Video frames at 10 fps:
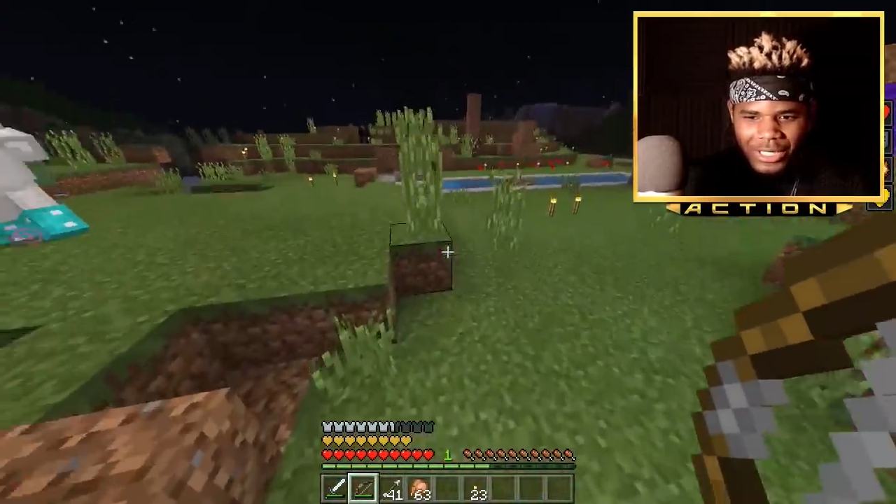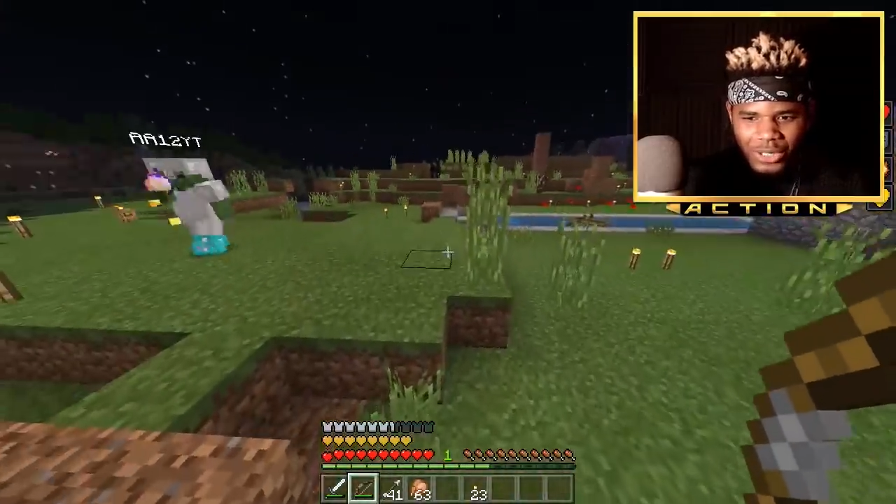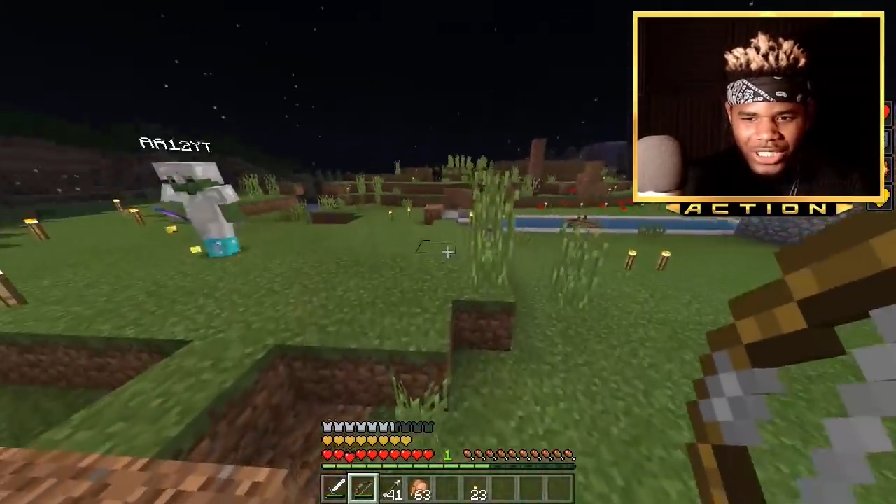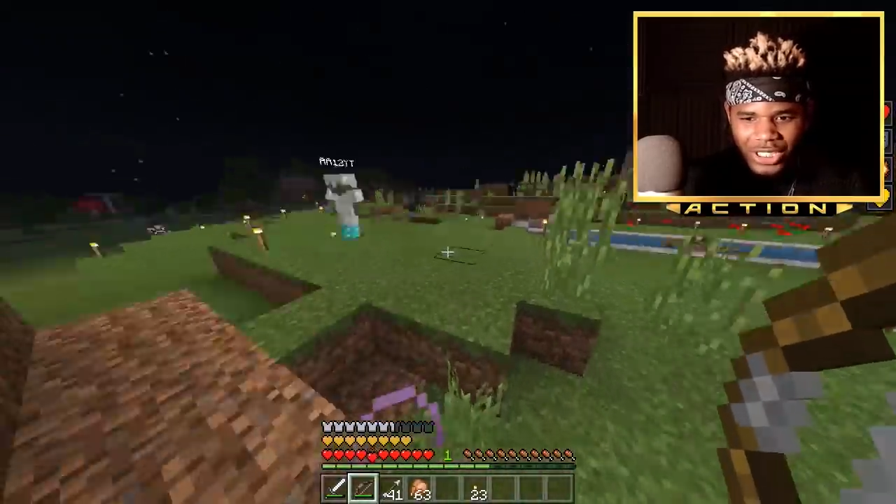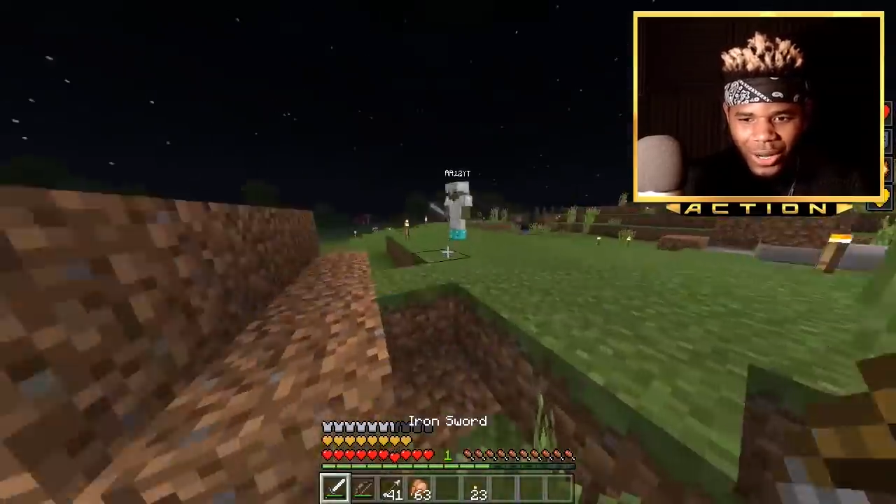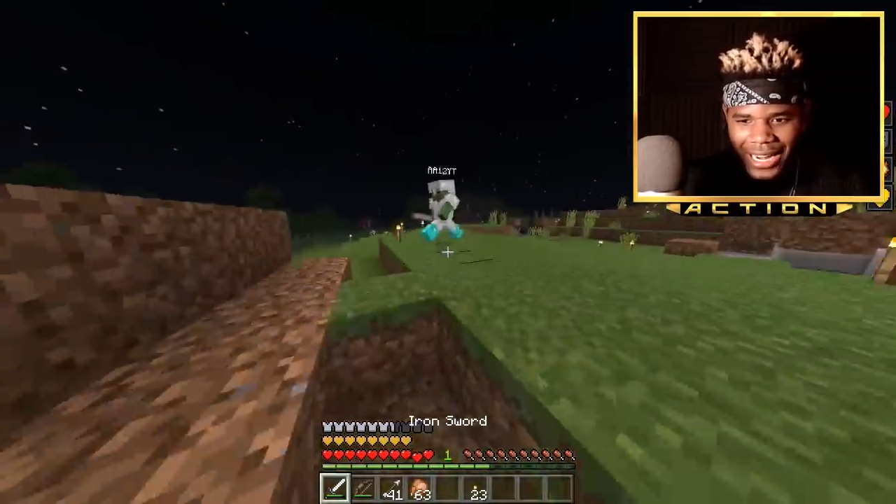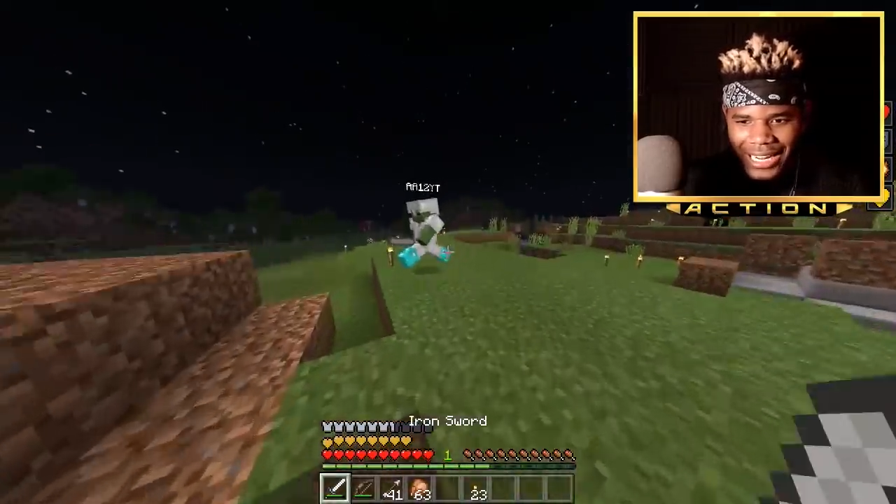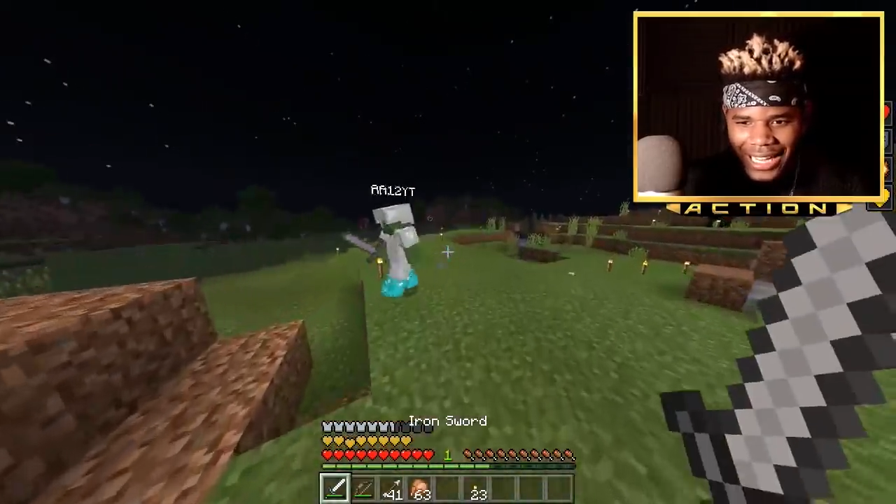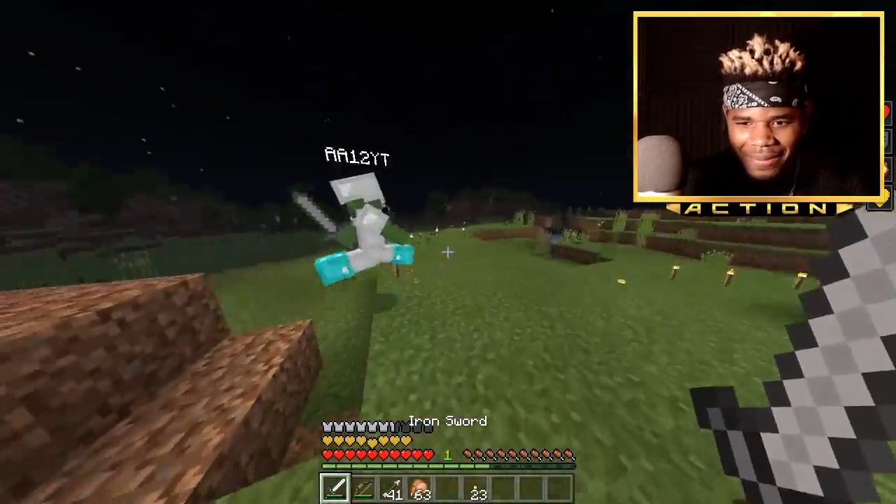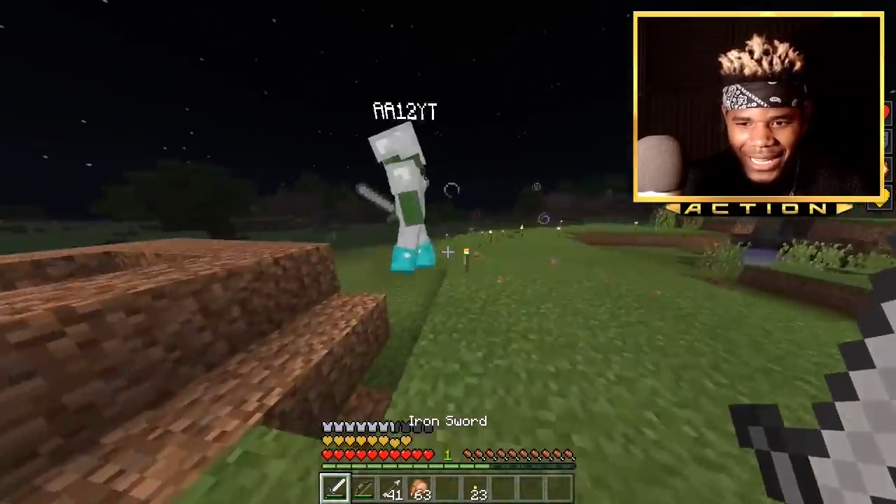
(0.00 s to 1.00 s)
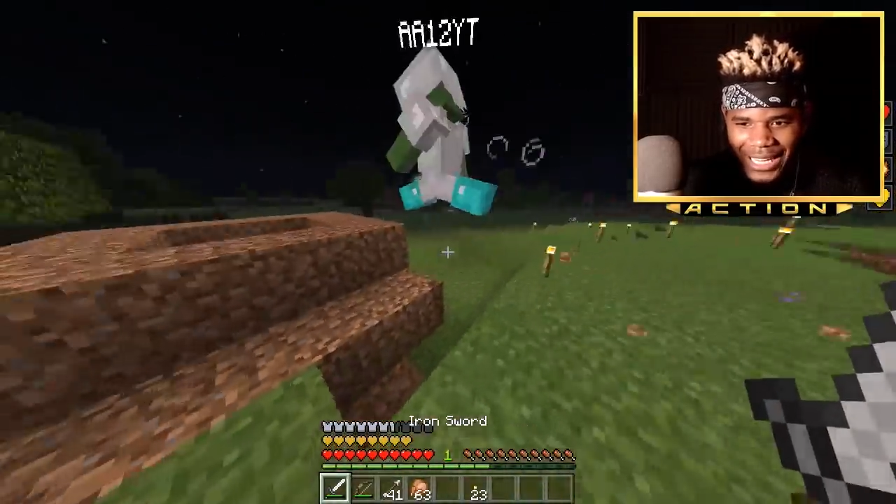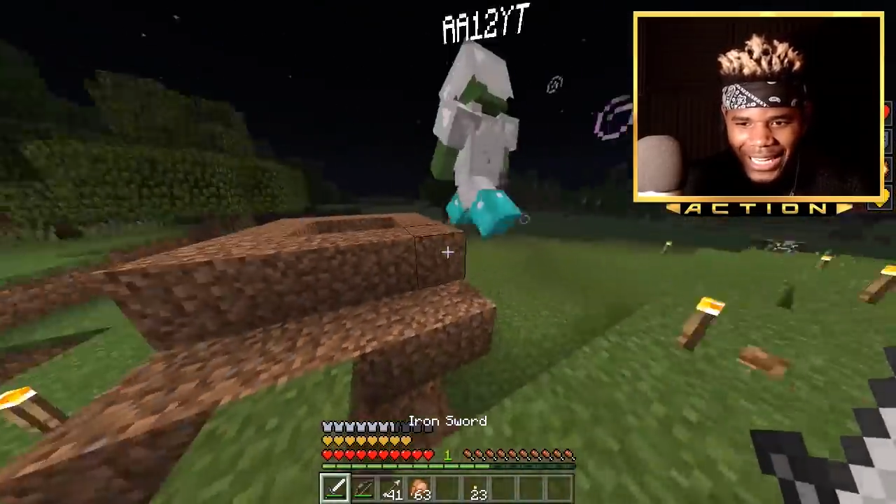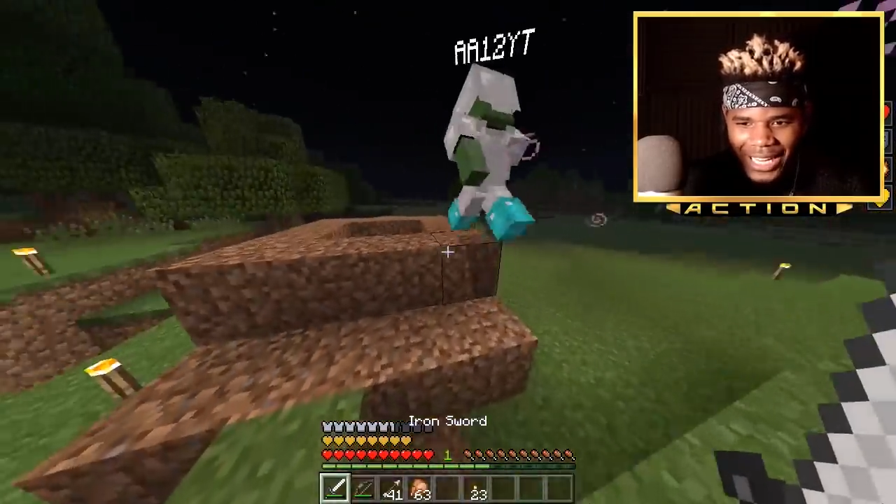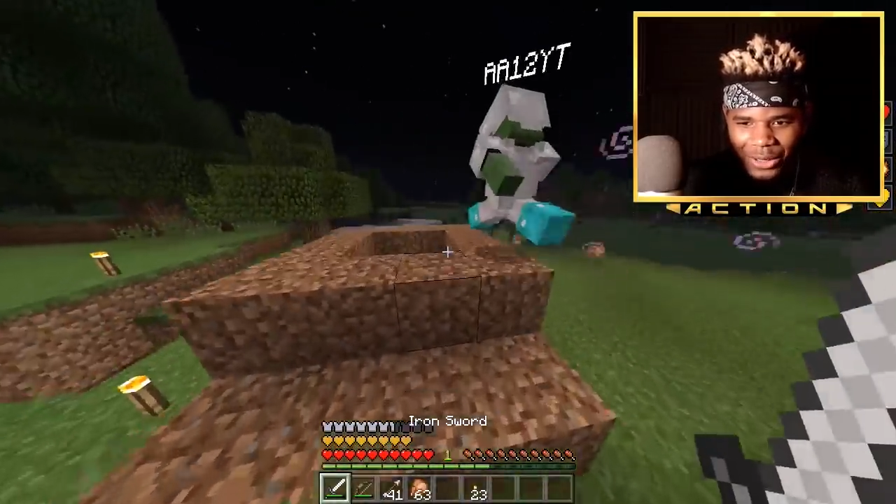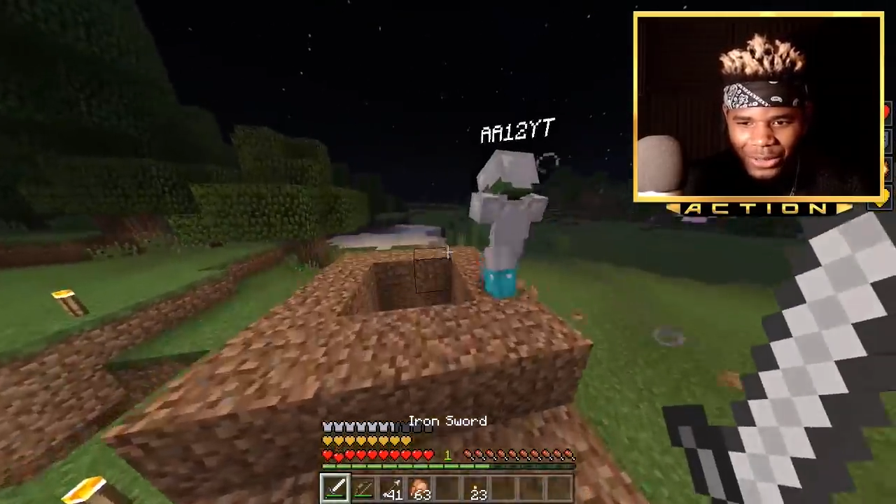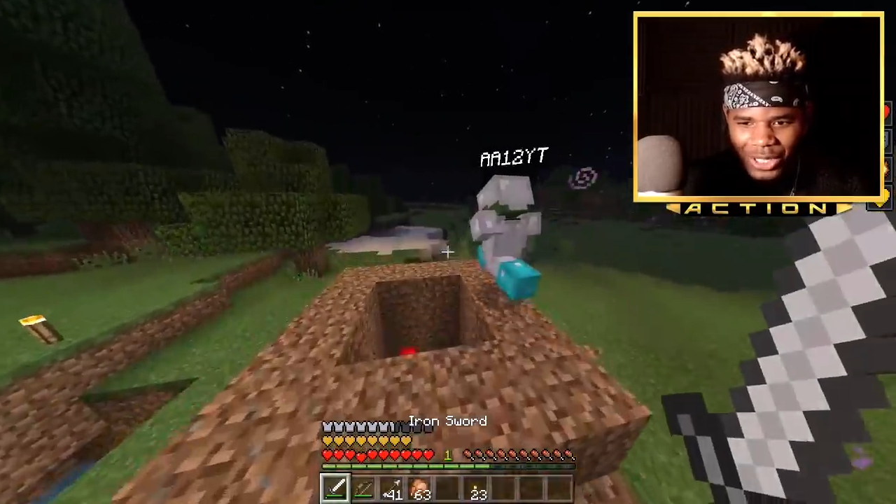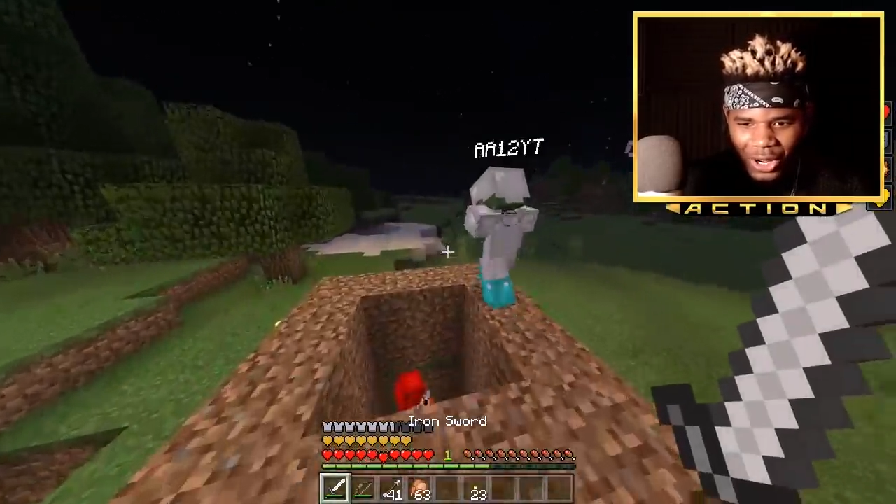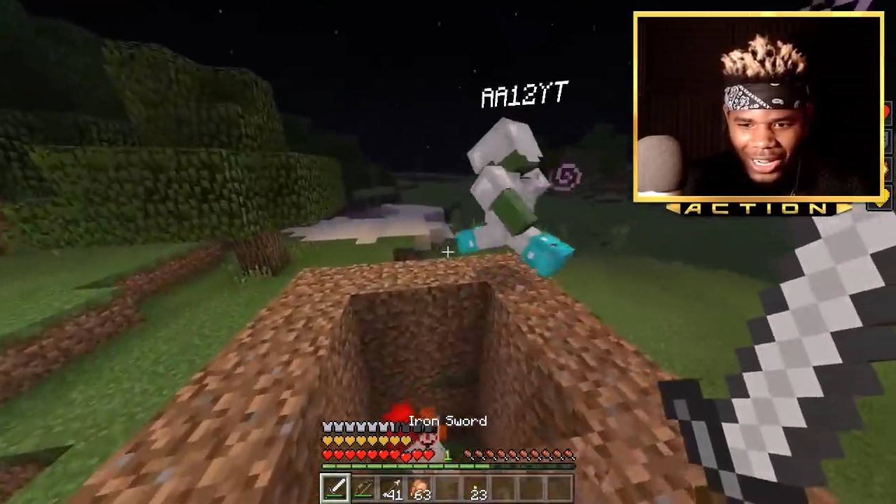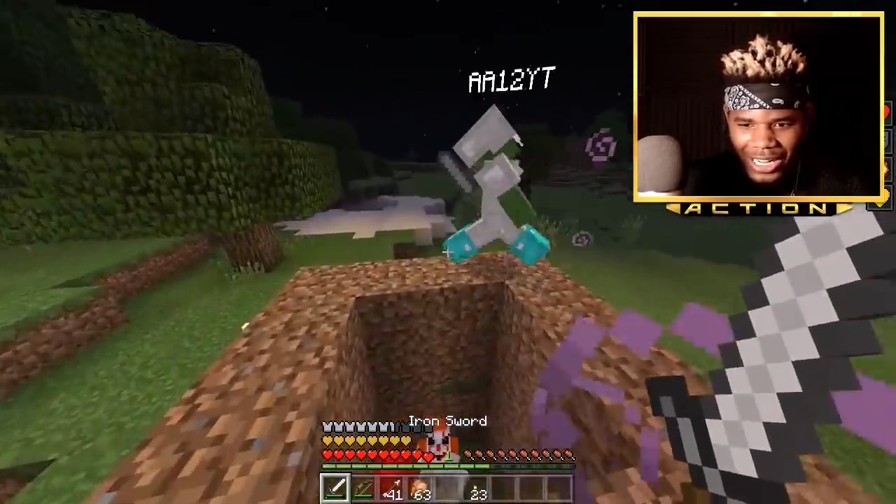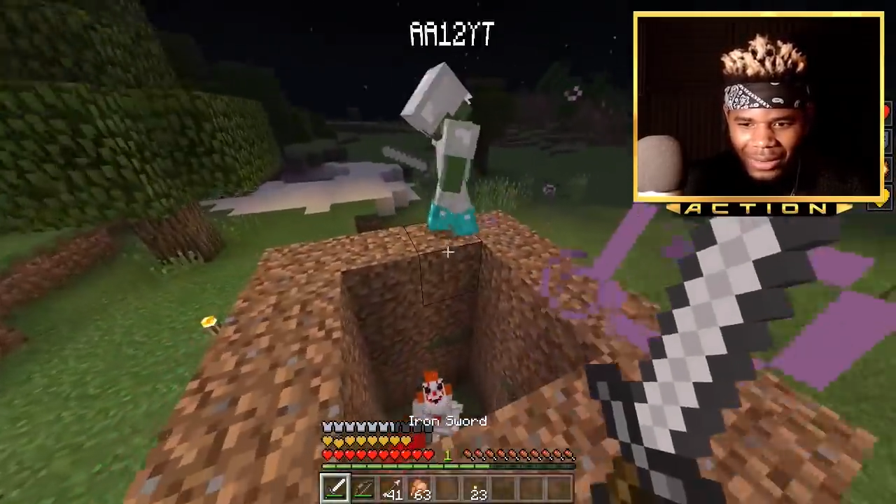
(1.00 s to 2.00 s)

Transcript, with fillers: You just trying to get me killed, dog.